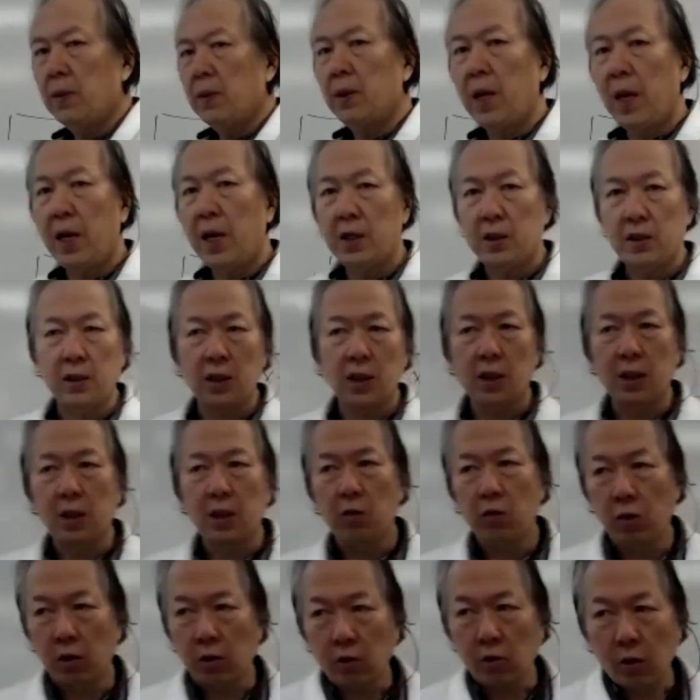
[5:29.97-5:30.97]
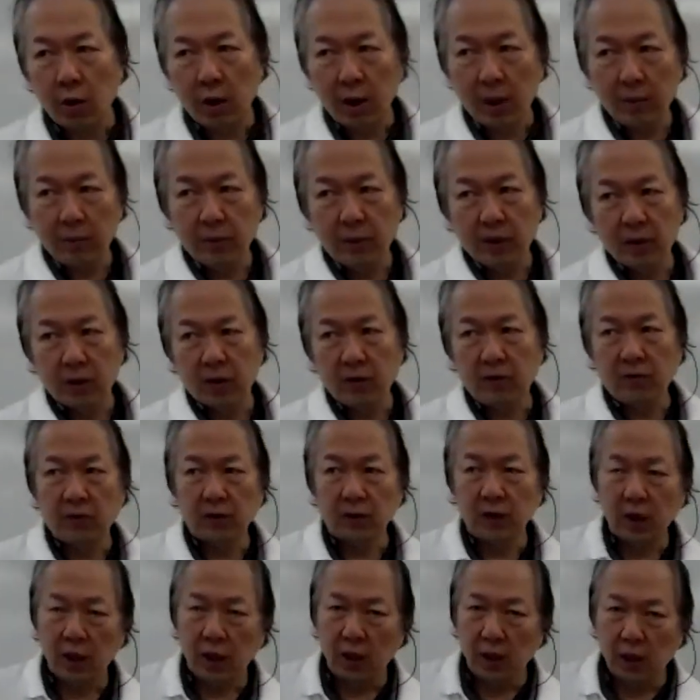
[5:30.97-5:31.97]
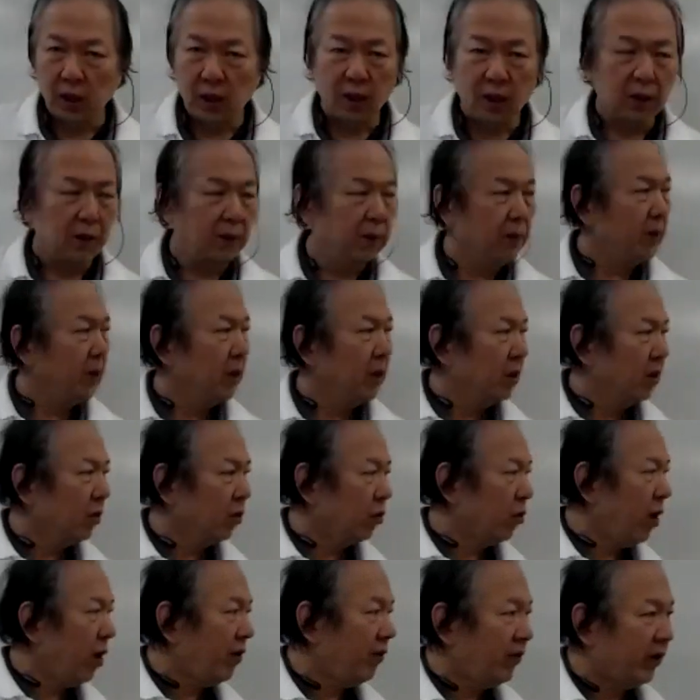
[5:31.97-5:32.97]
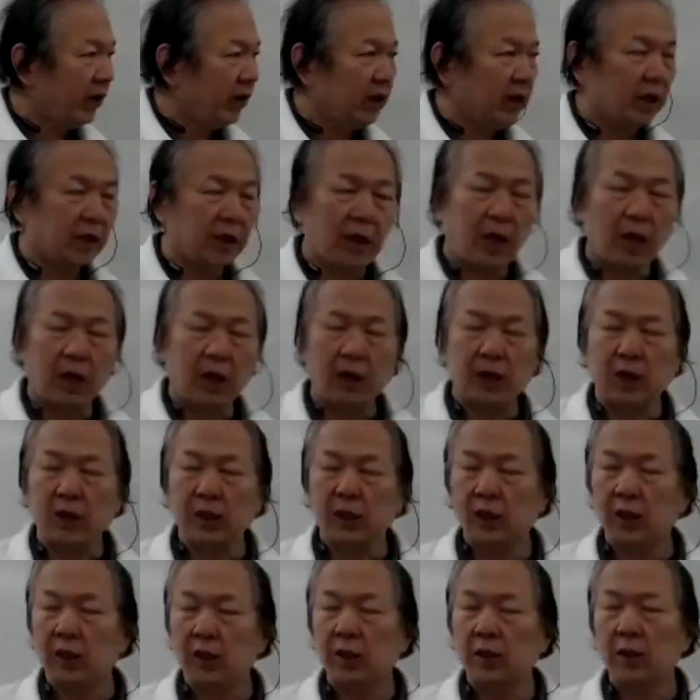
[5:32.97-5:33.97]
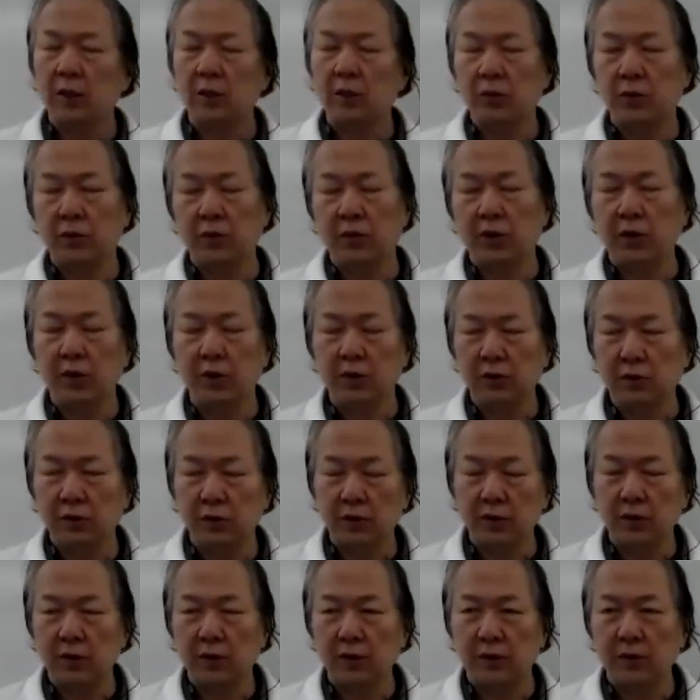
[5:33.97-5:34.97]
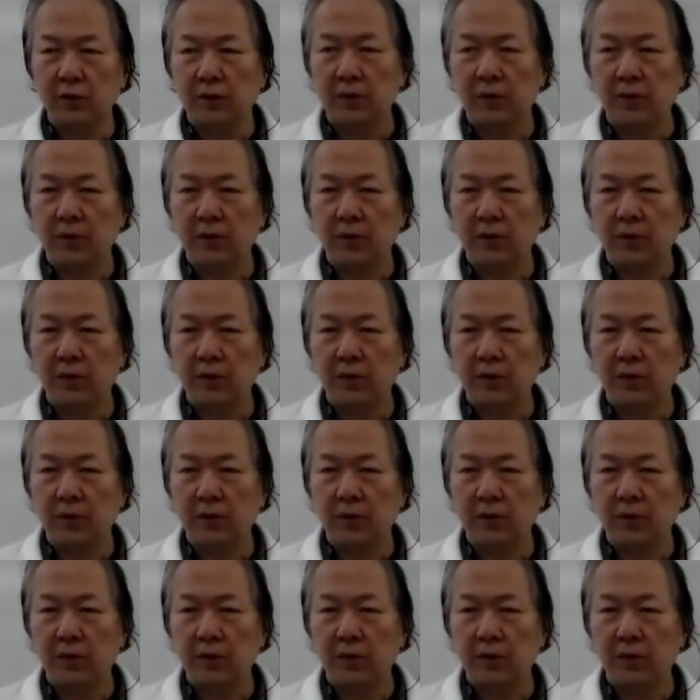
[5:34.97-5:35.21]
That's the requirement for the graphing calculator to use.